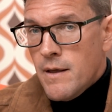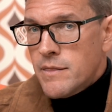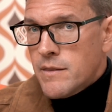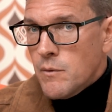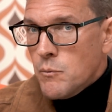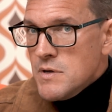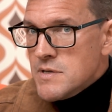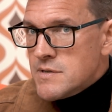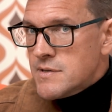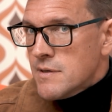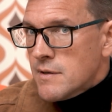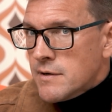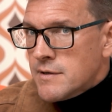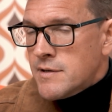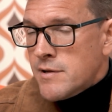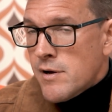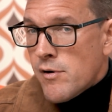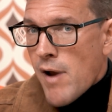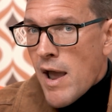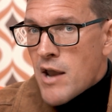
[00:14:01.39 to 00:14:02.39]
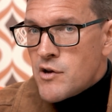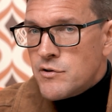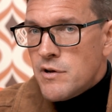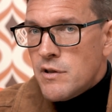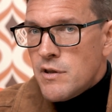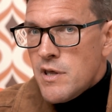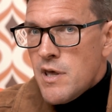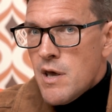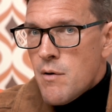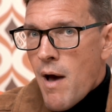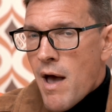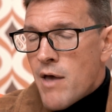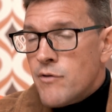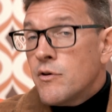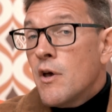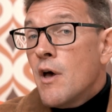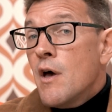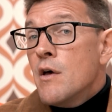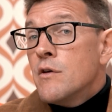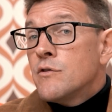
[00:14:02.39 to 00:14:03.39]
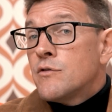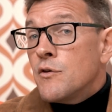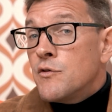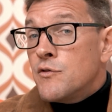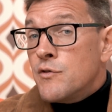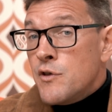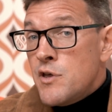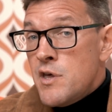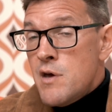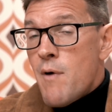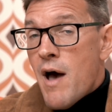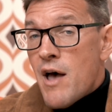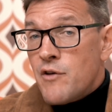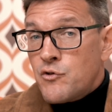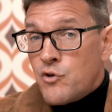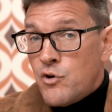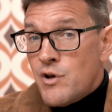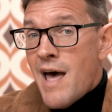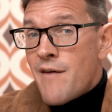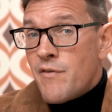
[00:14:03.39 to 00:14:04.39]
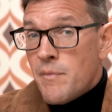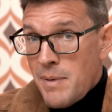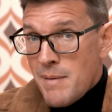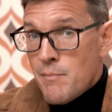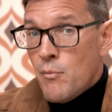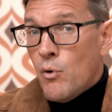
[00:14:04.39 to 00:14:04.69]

than we see the deterioration in the US. So the US could have a bit